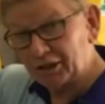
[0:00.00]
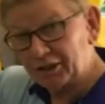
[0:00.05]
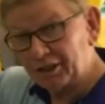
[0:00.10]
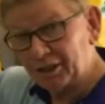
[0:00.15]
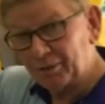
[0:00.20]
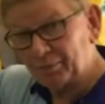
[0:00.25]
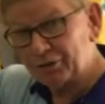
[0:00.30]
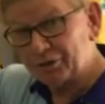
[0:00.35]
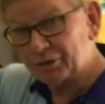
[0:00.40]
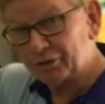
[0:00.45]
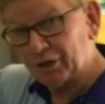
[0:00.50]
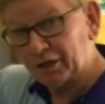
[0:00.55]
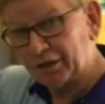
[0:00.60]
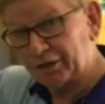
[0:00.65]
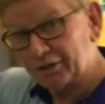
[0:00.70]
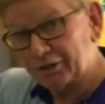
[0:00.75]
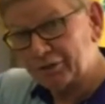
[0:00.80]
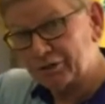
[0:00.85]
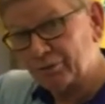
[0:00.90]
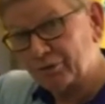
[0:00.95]
to demonstrate
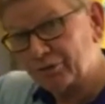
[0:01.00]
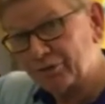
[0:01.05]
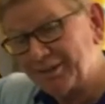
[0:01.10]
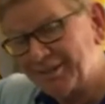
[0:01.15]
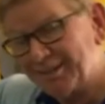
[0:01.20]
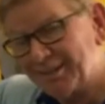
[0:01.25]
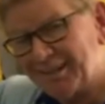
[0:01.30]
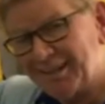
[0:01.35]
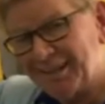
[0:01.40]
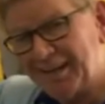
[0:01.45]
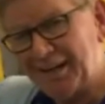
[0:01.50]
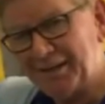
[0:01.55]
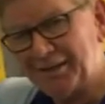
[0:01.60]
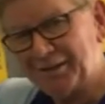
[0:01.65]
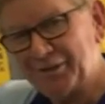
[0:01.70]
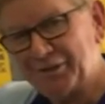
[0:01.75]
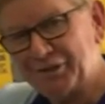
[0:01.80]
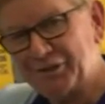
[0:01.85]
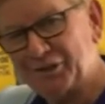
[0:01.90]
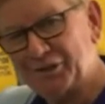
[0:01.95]
this with air
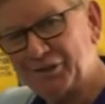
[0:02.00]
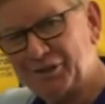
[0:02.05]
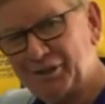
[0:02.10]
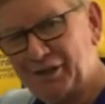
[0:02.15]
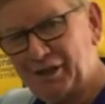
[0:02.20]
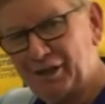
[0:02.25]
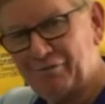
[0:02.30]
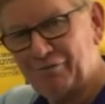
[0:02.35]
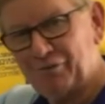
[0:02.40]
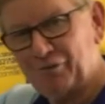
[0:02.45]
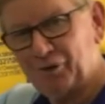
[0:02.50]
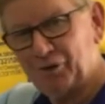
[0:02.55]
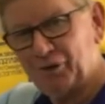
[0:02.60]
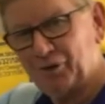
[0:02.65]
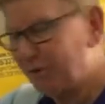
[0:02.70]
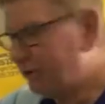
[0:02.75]
conditioners in our foyer